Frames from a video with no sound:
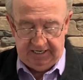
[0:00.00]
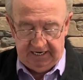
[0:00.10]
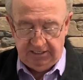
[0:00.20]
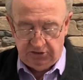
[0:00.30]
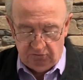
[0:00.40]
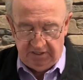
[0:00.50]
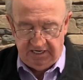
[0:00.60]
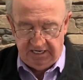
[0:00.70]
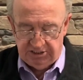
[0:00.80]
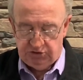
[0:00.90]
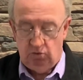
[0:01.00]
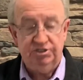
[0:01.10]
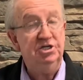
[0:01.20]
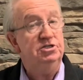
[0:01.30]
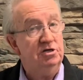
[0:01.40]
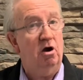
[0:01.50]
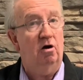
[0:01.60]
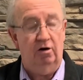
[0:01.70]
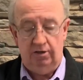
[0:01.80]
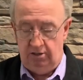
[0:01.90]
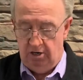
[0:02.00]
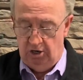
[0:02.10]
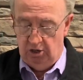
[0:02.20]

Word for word: ingredients, which in turn